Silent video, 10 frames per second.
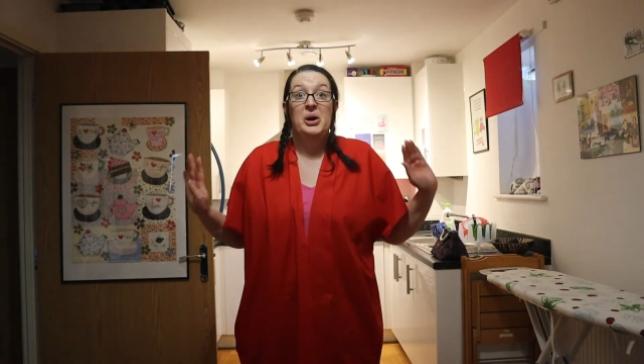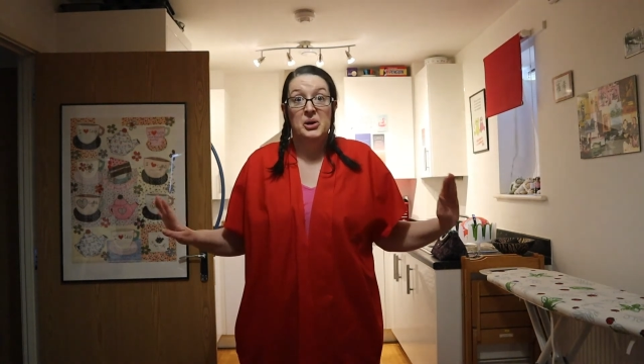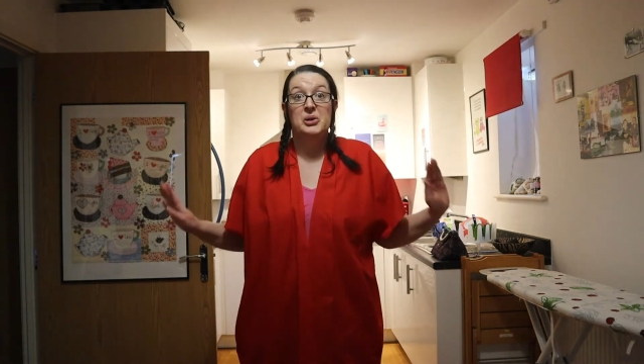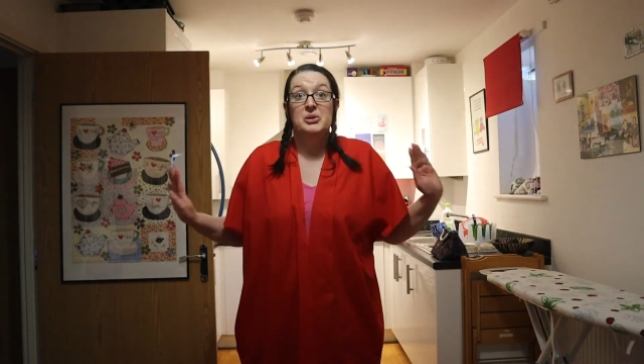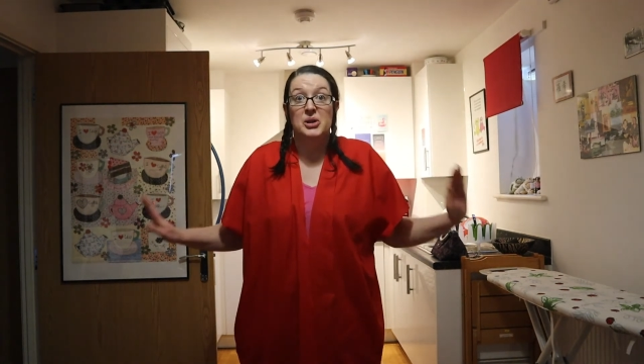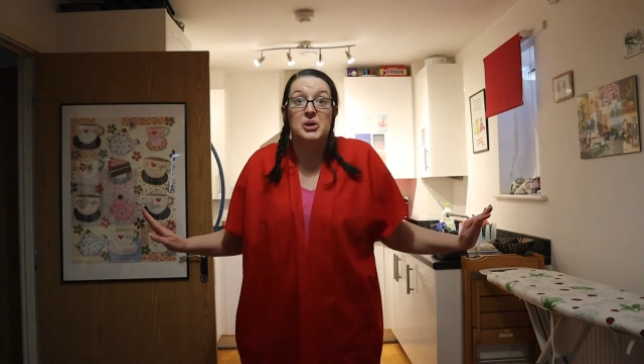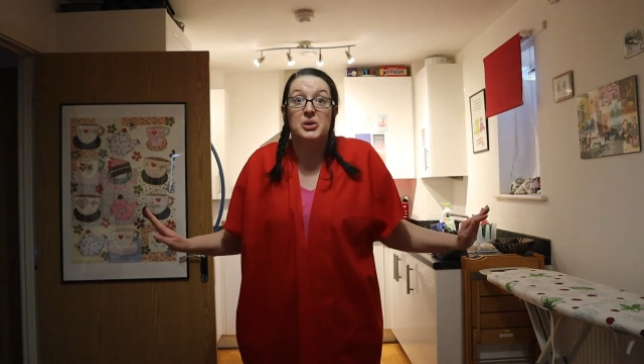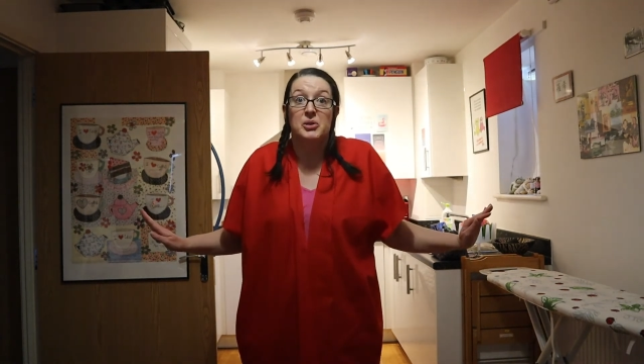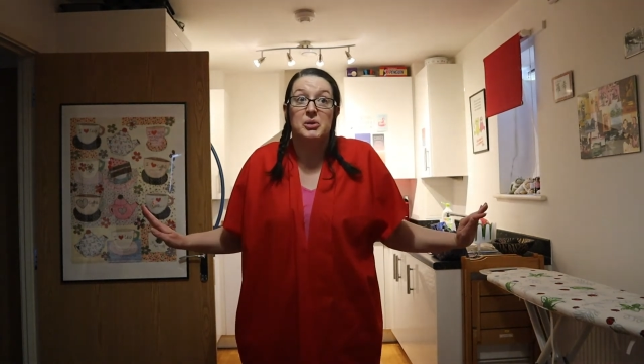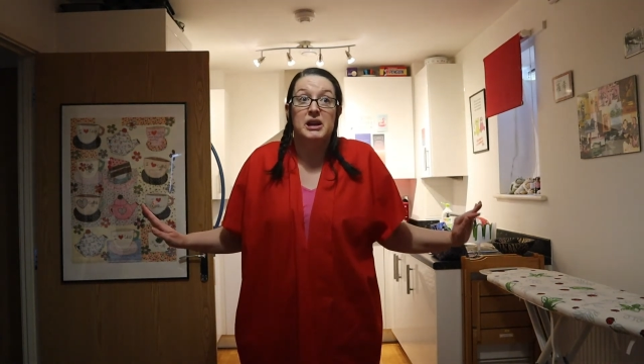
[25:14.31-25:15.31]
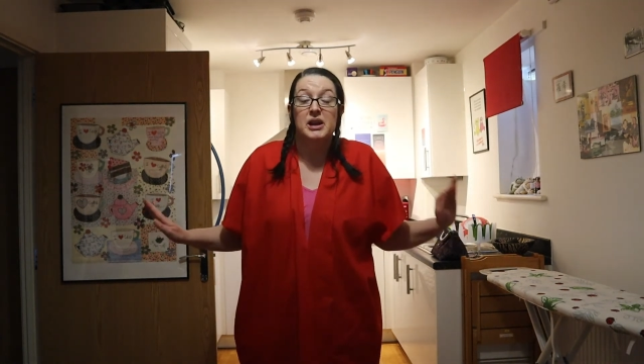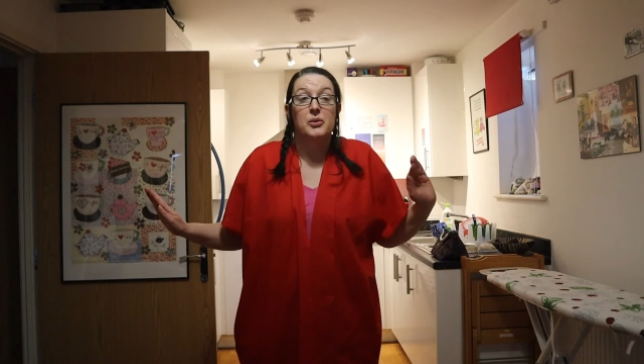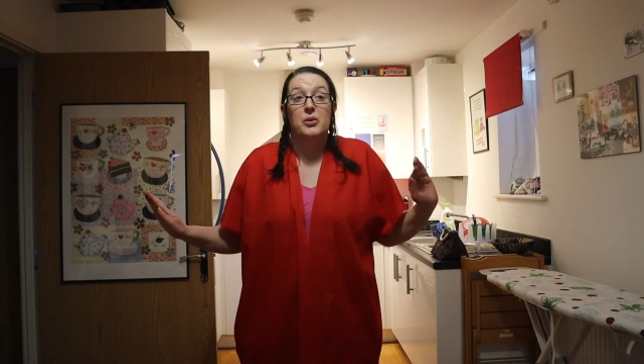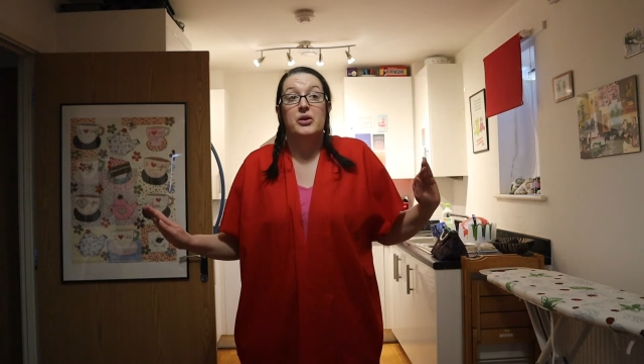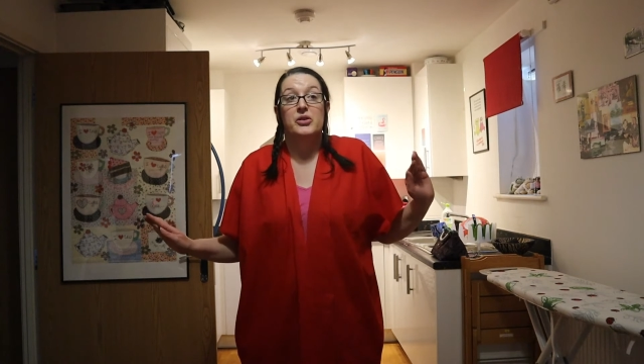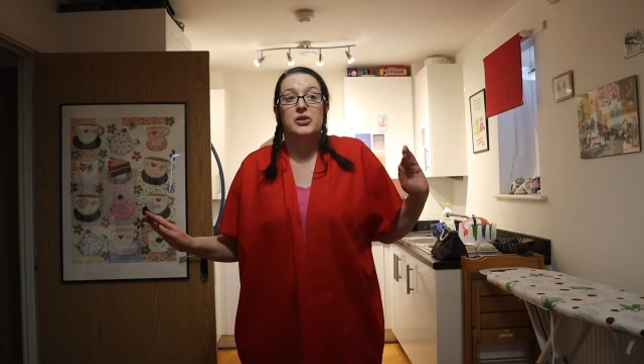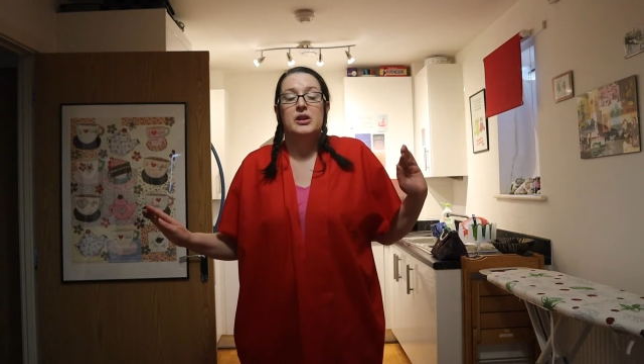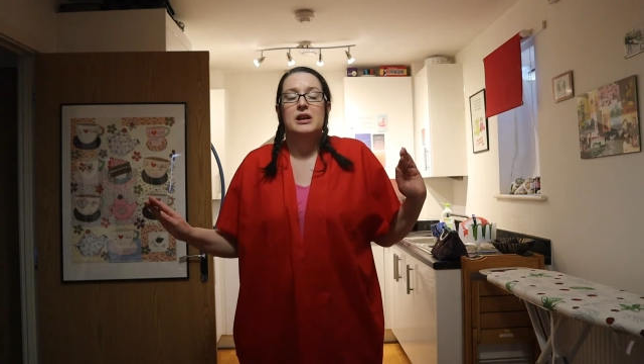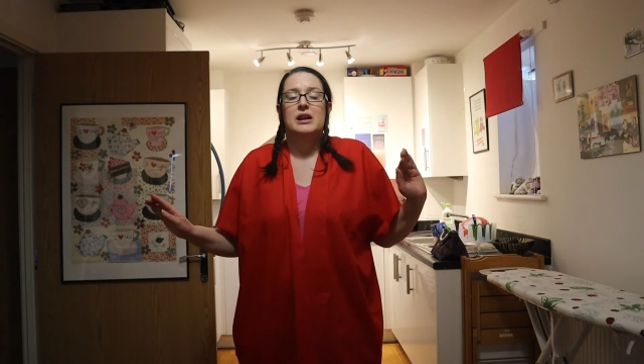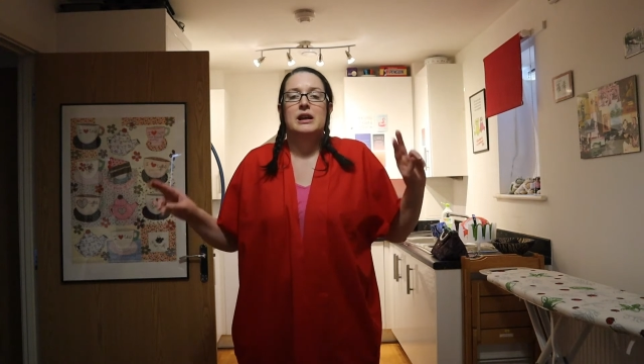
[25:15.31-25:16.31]
Who knew it was
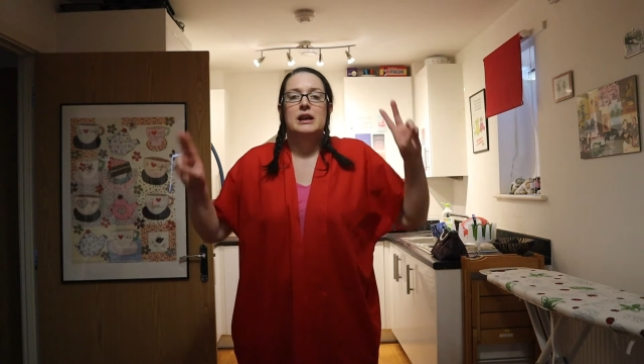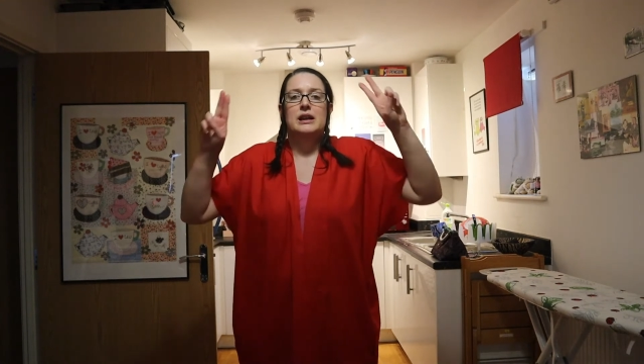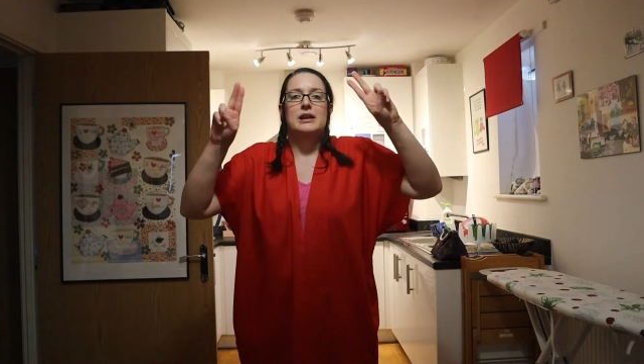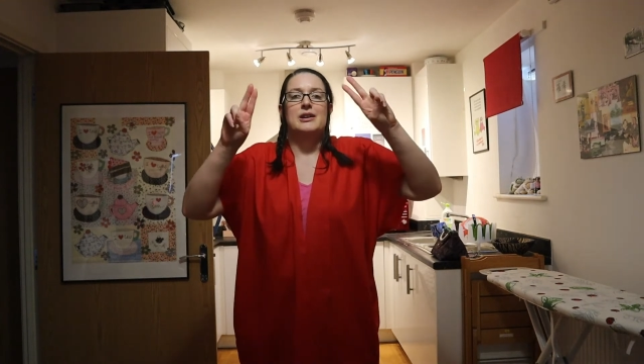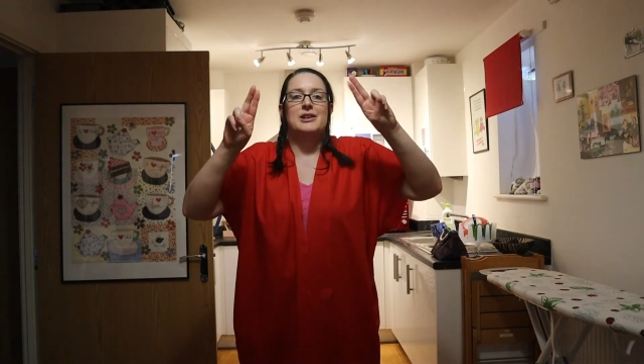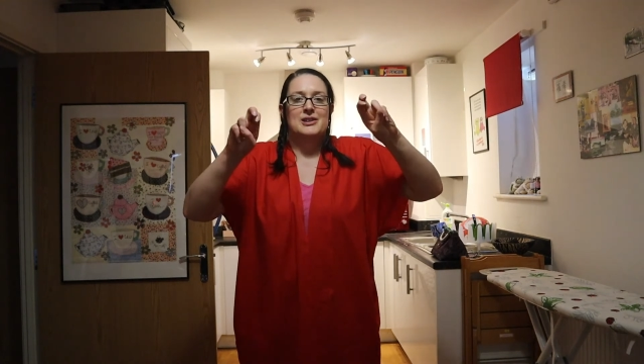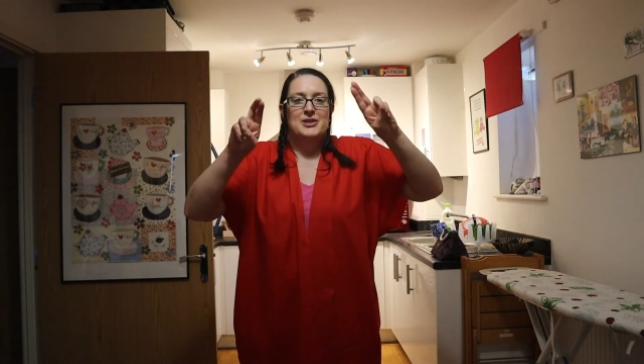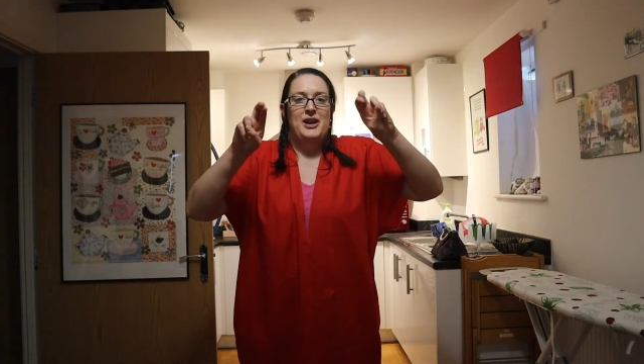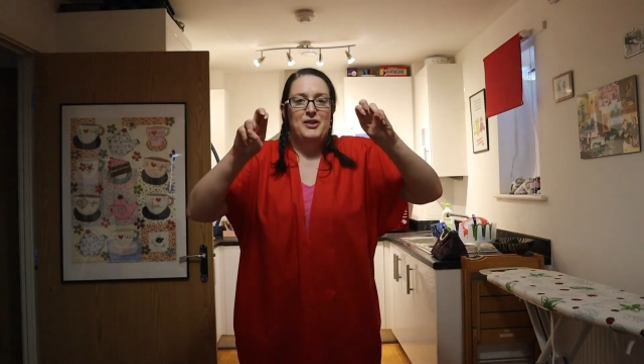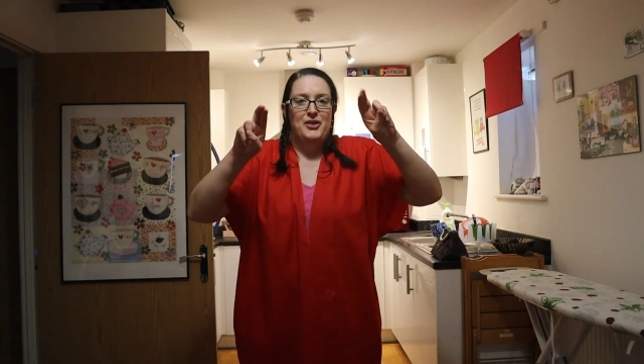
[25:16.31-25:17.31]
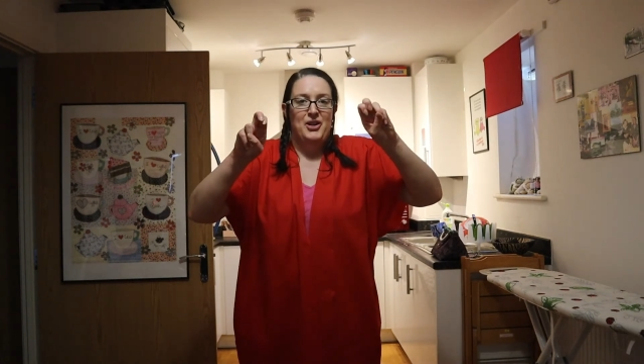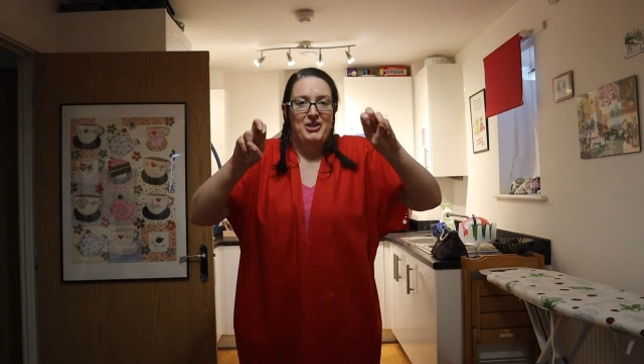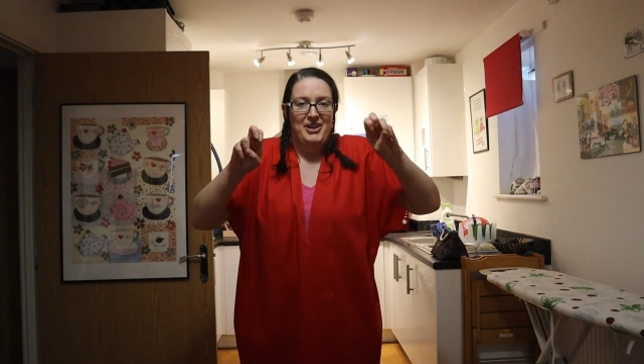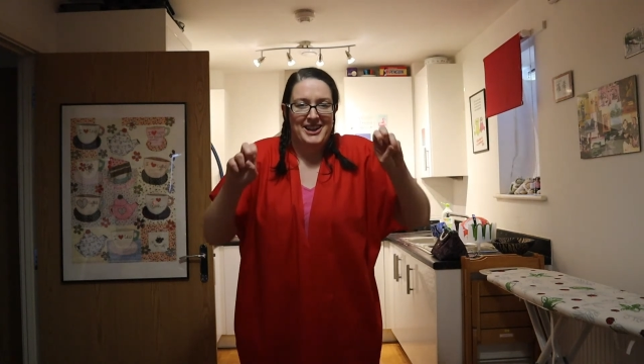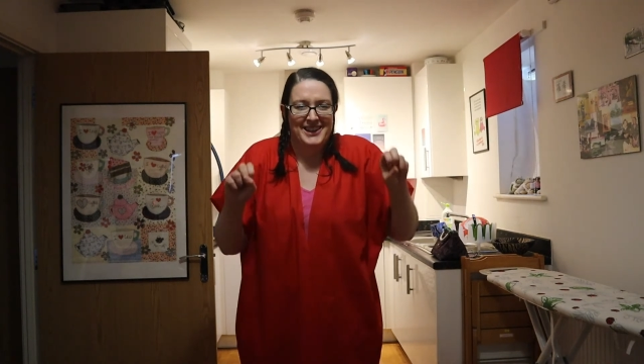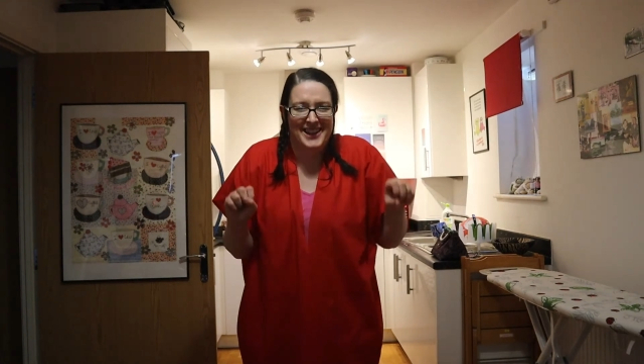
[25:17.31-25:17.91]
straightforward?